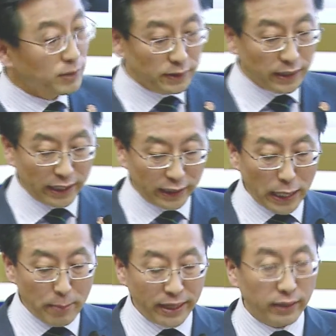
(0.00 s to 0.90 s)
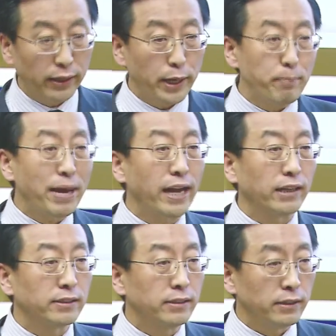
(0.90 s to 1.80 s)
of the academic
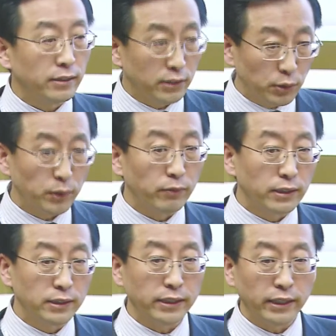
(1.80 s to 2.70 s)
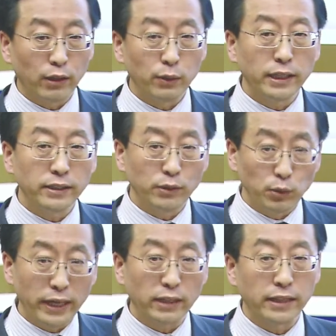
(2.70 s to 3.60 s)
impact, this university already
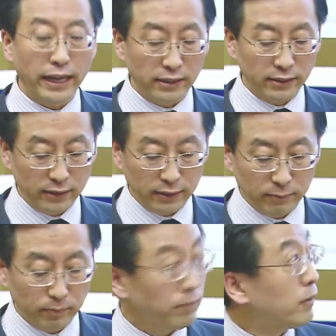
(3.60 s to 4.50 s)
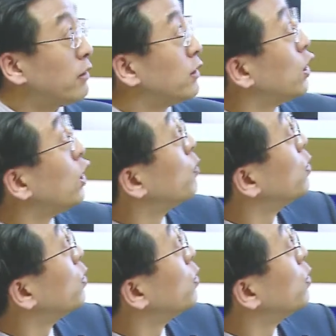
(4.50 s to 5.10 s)
ranked at the top